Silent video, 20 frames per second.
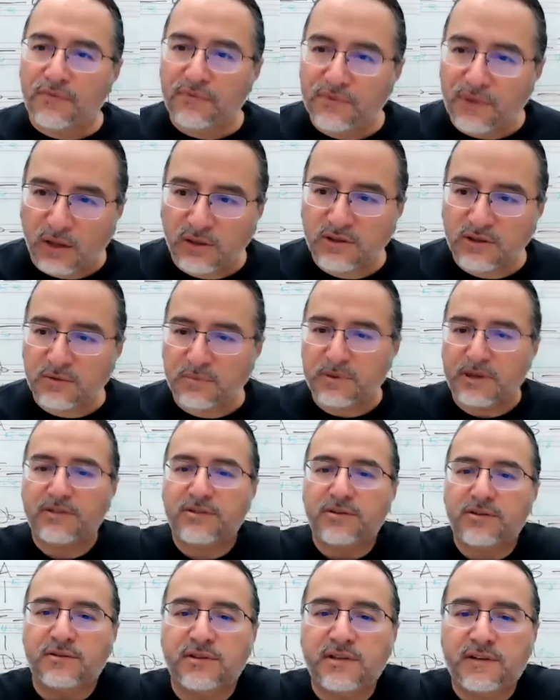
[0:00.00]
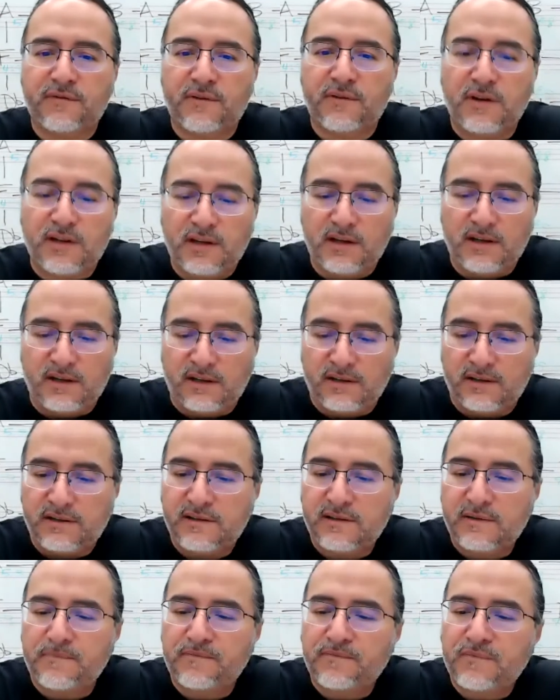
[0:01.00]
Those will be two different E's.
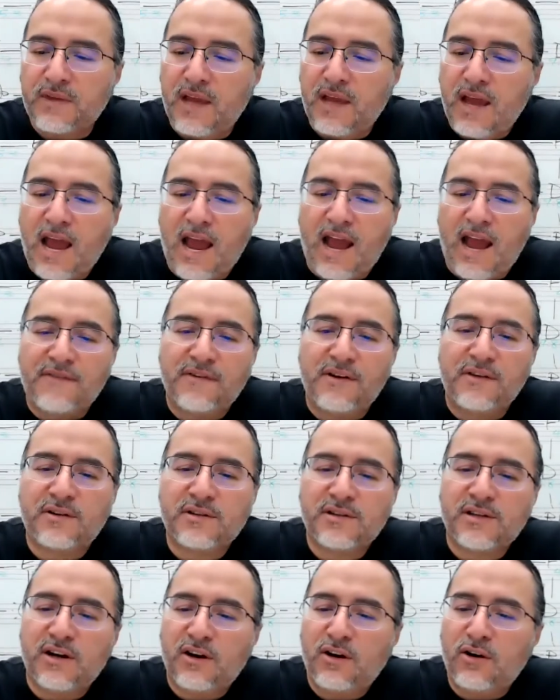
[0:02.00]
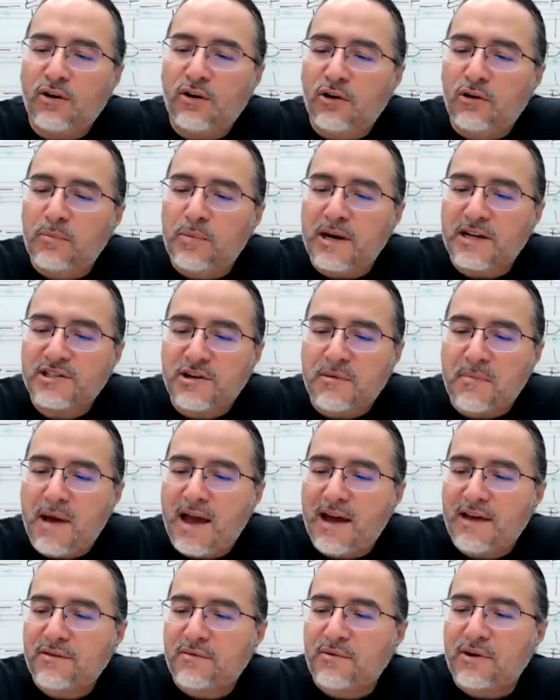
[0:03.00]
And then there's a whole bunch of
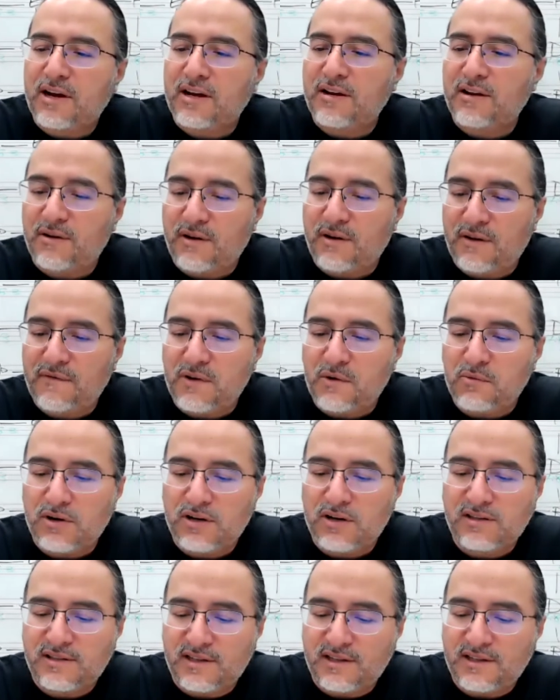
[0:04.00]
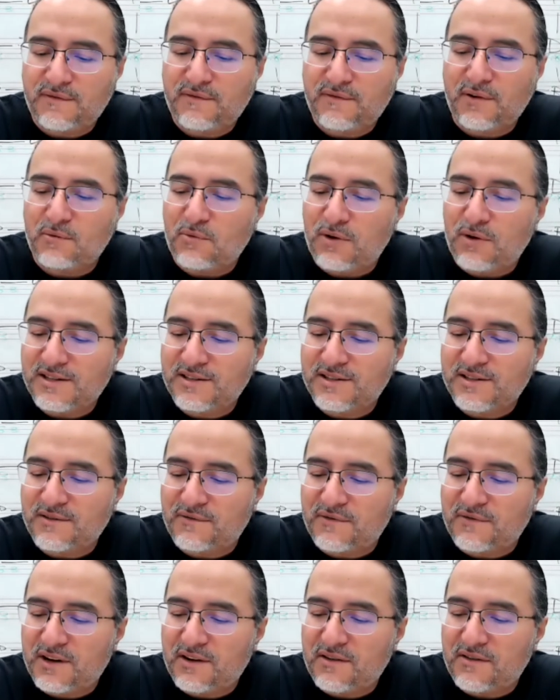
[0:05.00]
math right here if you want to see different ways to
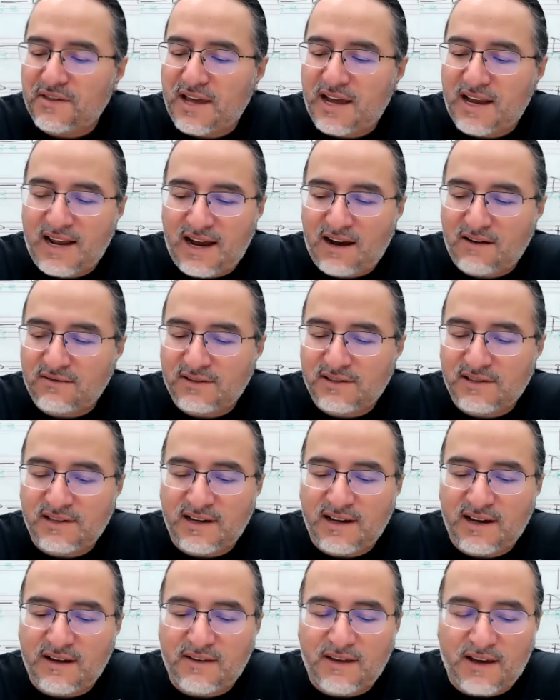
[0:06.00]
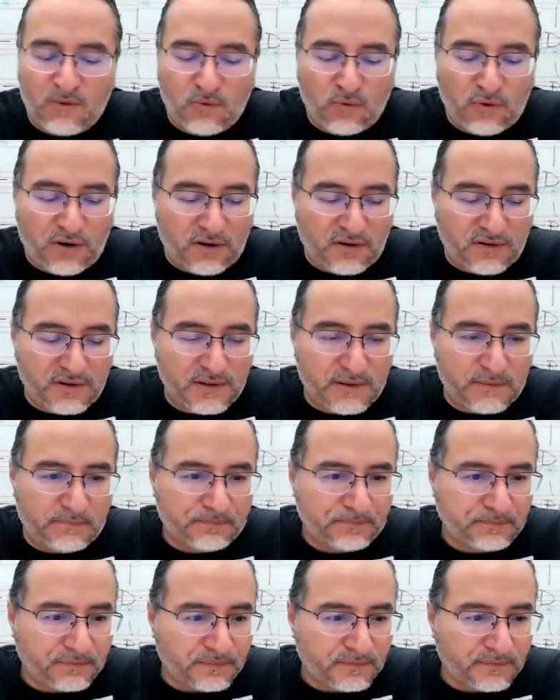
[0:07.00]
figure that out and see how that works.
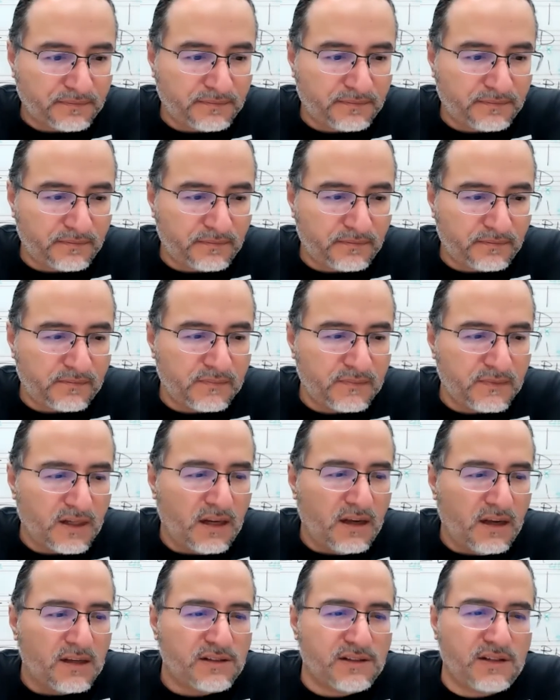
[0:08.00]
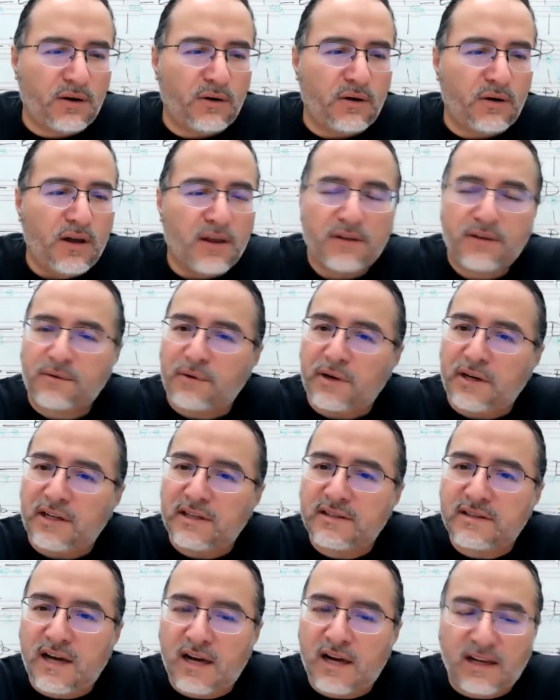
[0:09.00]
So 3
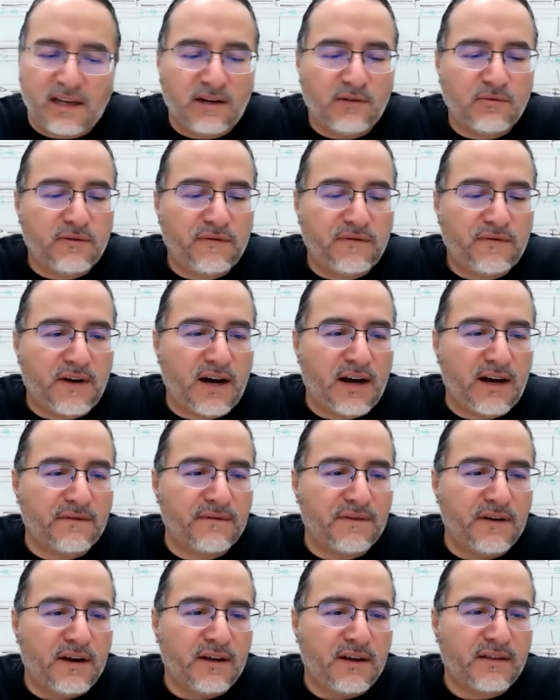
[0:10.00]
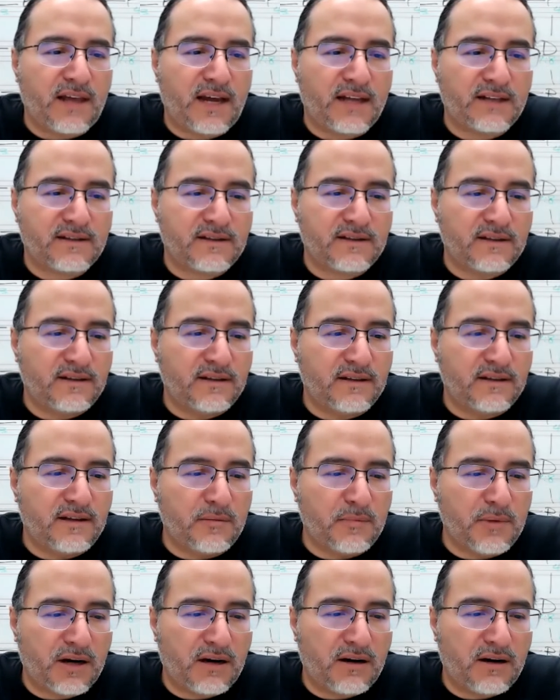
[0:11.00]
does not equal 5. That's the
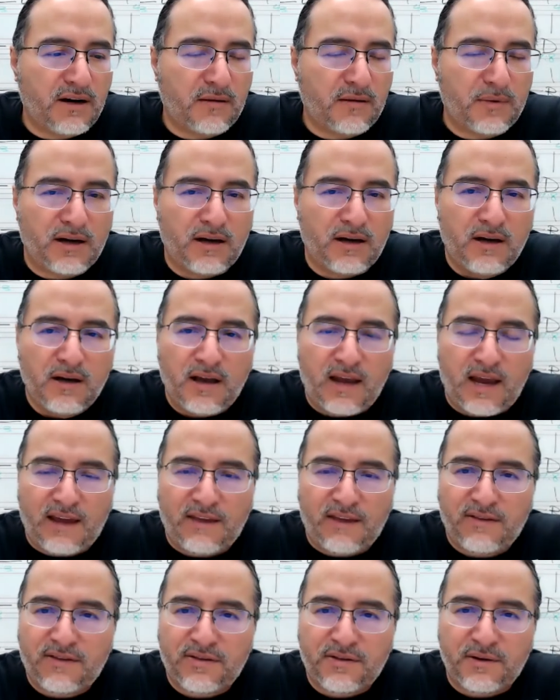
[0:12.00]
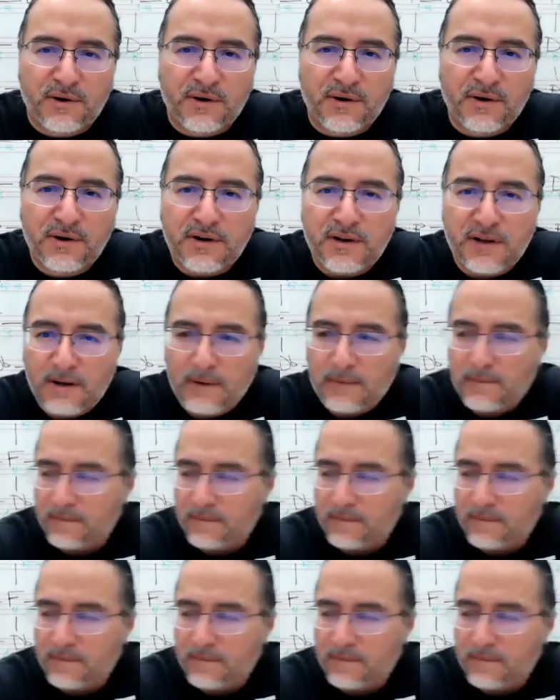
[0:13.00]
dimic comma. A third